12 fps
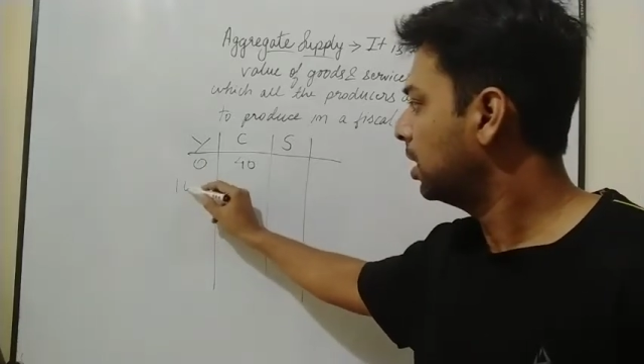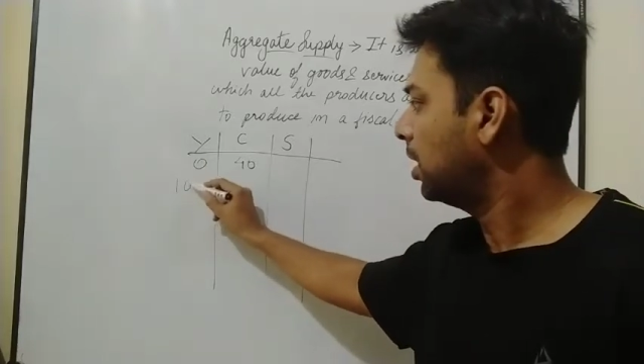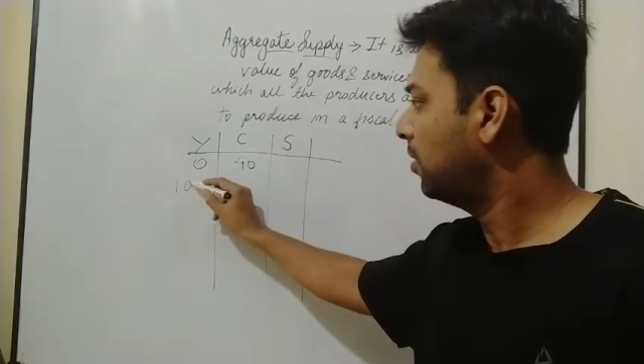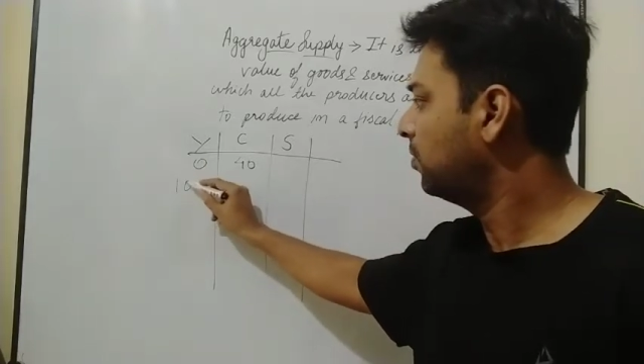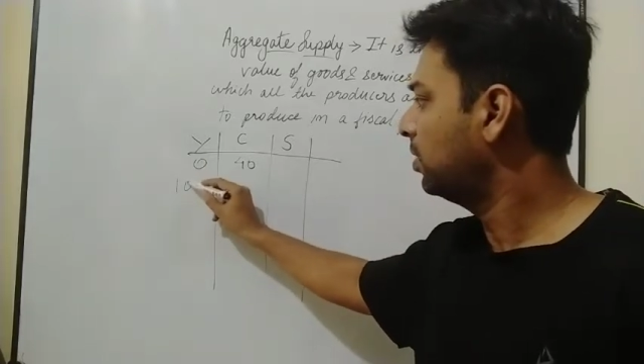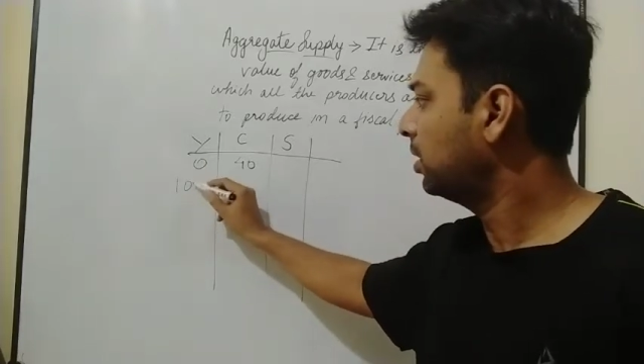
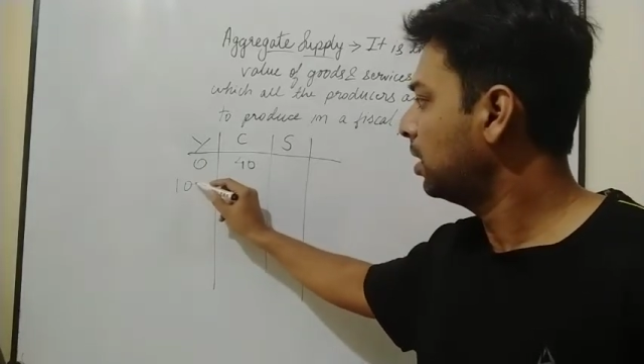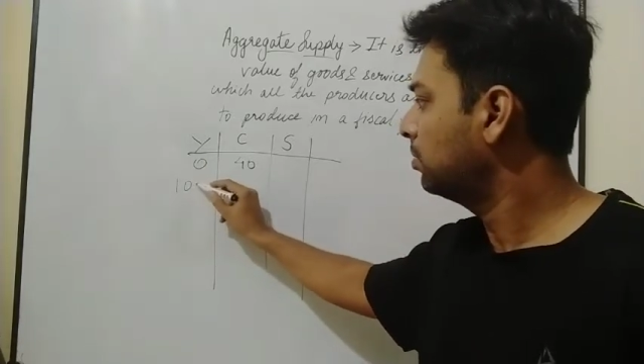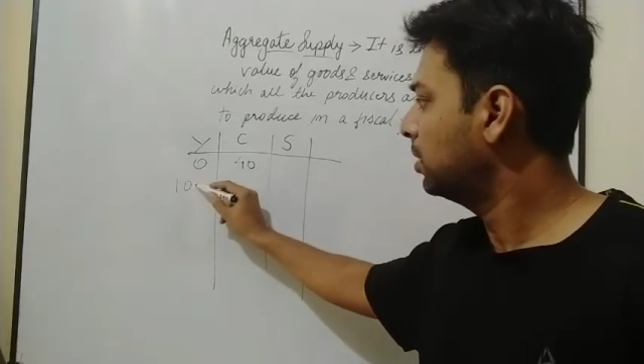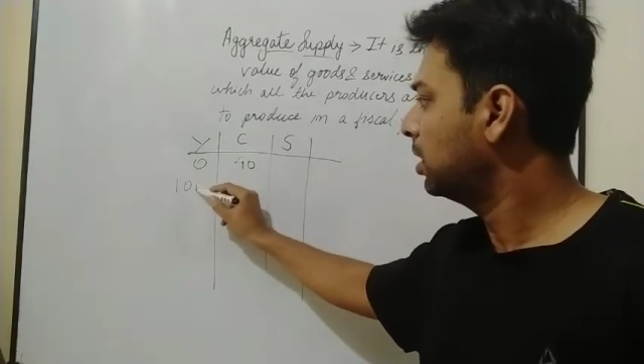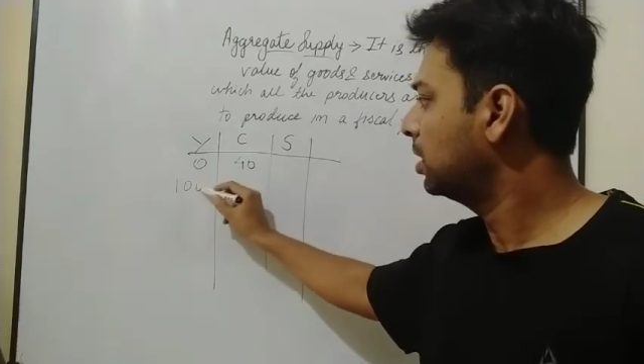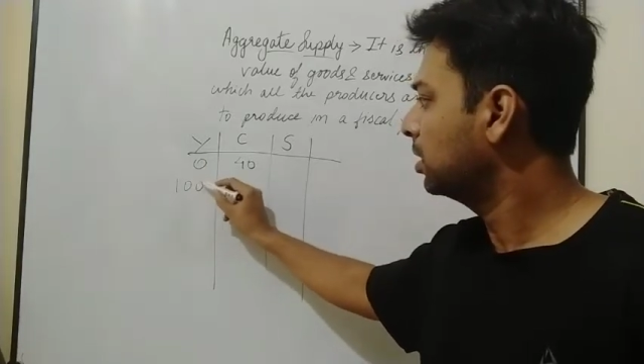every time
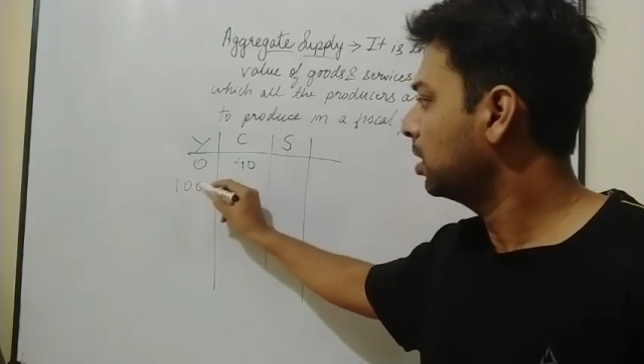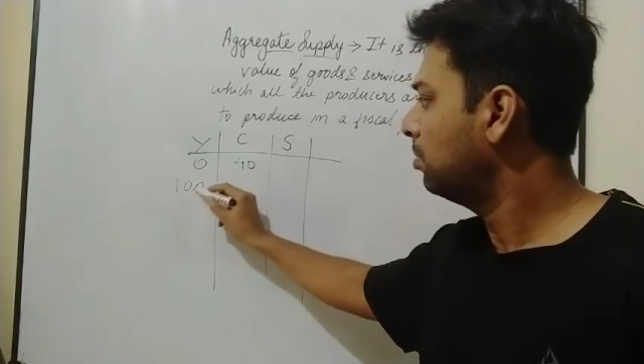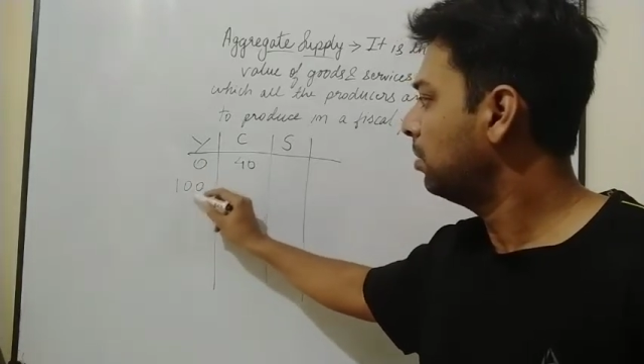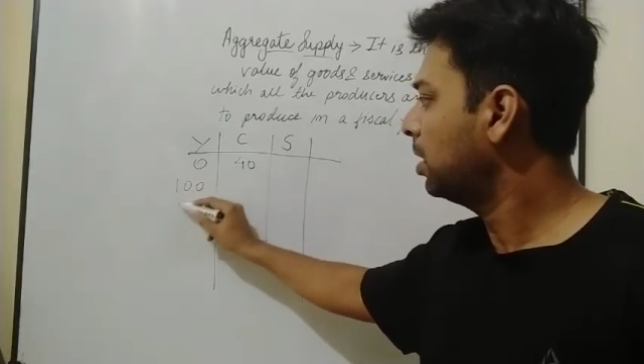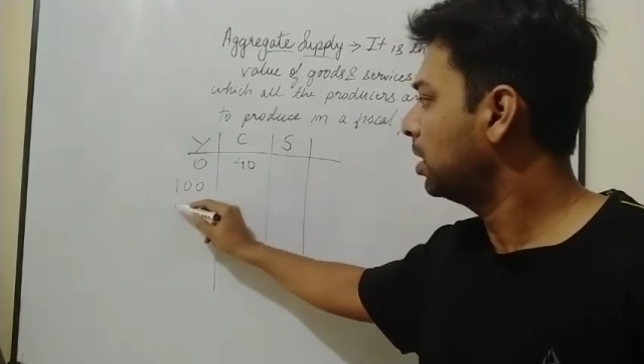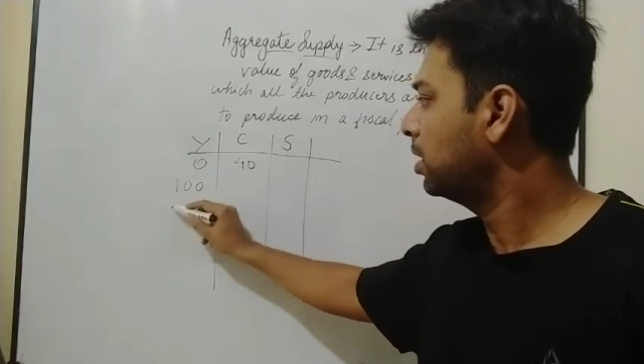the income
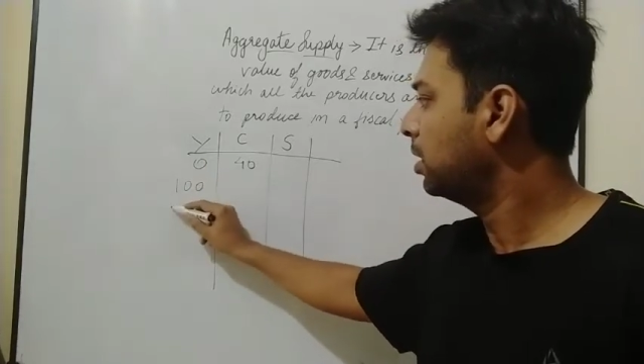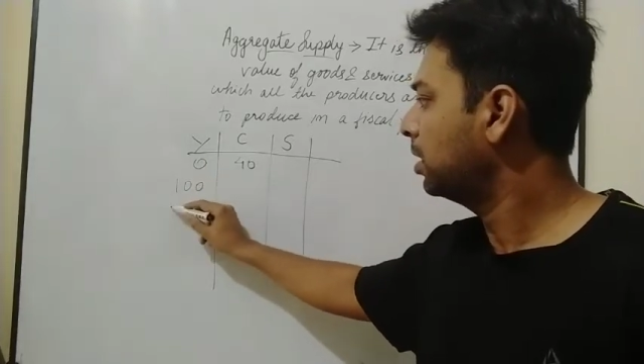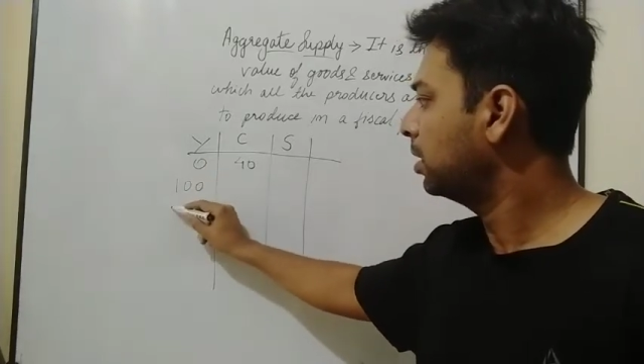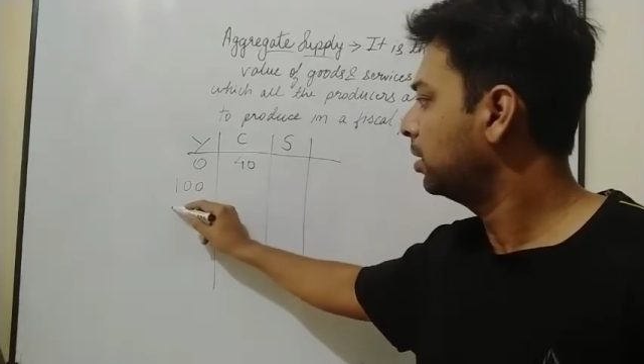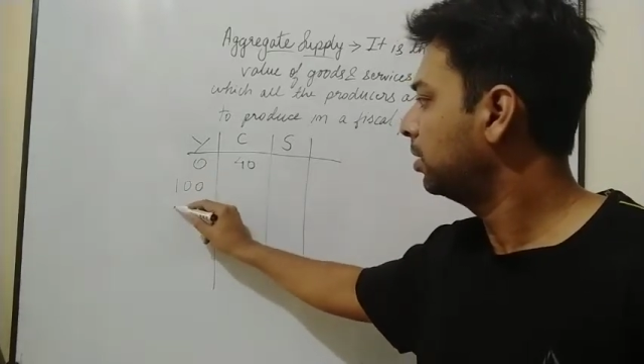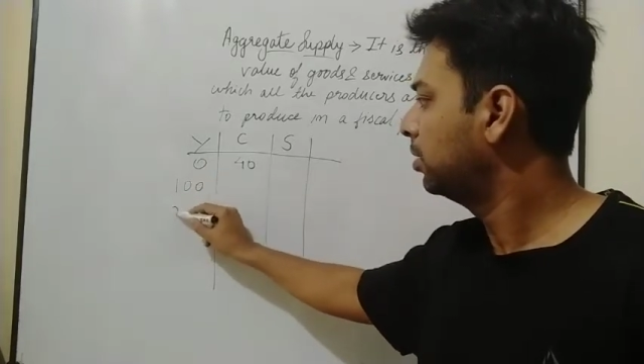by
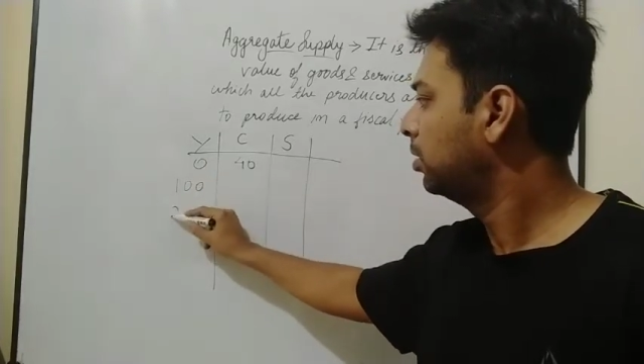100,